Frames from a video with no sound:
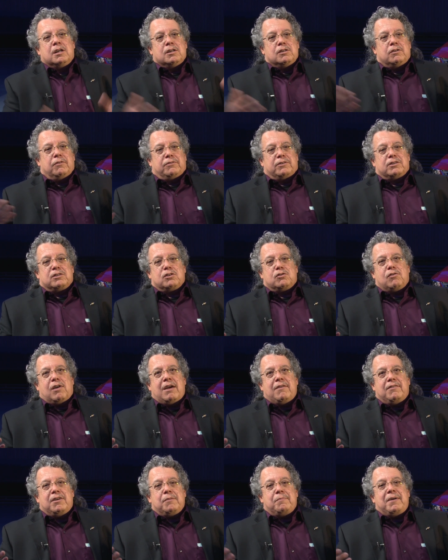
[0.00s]
So if there's a
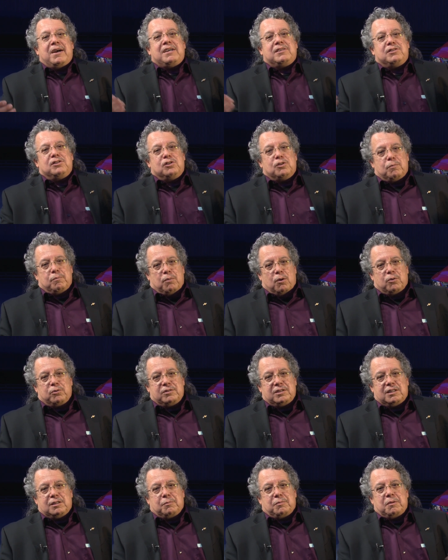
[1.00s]
driver and a passenger, both
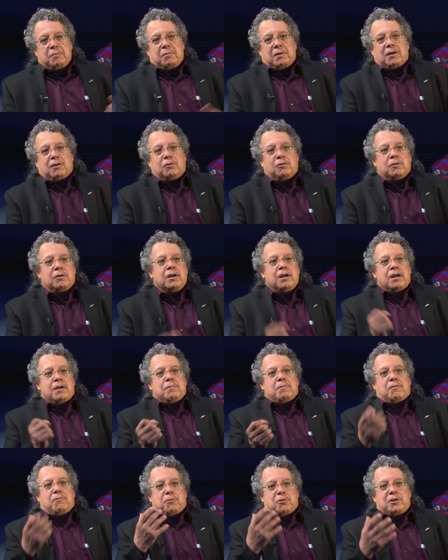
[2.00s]
need to be buckled
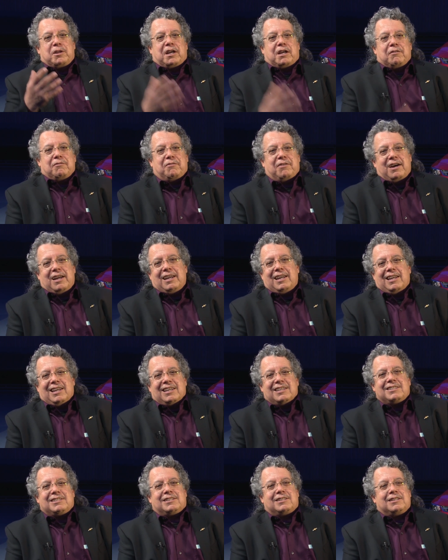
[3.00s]
before they can finally
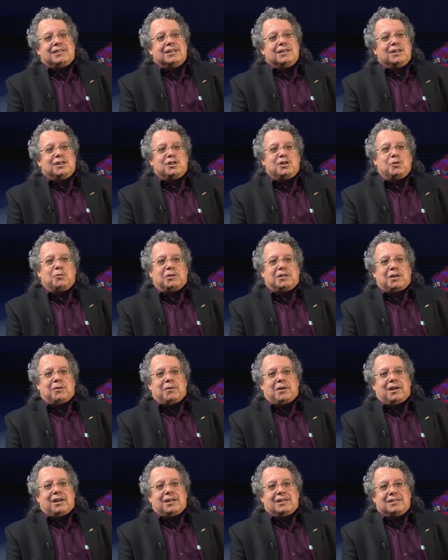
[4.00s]
listen to what they
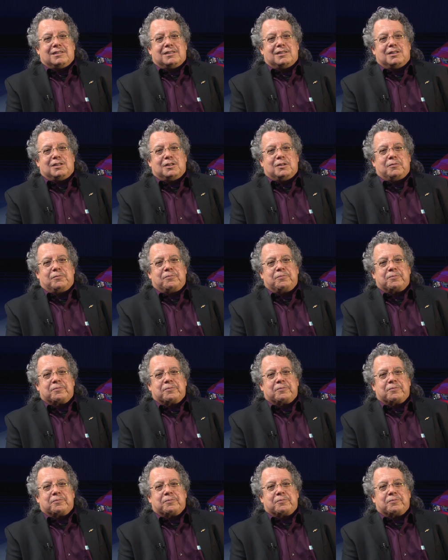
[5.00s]
want to listen to.